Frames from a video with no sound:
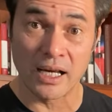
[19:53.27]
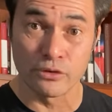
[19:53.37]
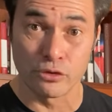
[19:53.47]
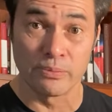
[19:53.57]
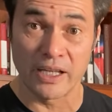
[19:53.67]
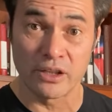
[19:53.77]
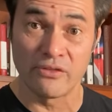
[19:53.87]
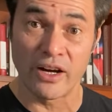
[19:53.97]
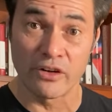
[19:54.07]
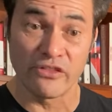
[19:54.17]
group that you can
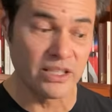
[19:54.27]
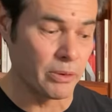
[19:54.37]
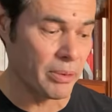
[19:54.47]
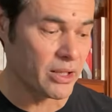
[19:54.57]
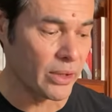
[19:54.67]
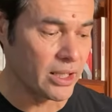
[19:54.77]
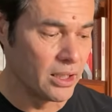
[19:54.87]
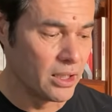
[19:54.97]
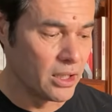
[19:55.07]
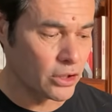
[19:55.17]
find on Facebook, by the way.
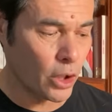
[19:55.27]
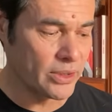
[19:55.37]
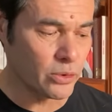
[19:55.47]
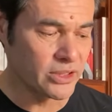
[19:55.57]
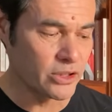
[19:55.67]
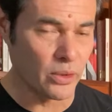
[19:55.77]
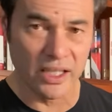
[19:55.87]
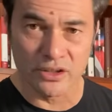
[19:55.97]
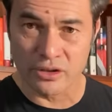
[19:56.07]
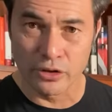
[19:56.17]
Co-Win
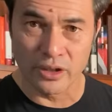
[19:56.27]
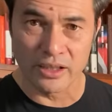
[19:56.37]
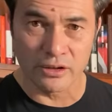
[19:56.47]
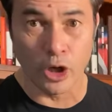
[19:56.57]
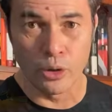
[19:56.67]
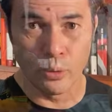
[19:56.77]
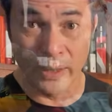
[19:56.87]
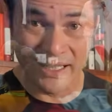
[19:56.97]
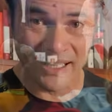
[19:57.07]
2020, just Google it, Co-Win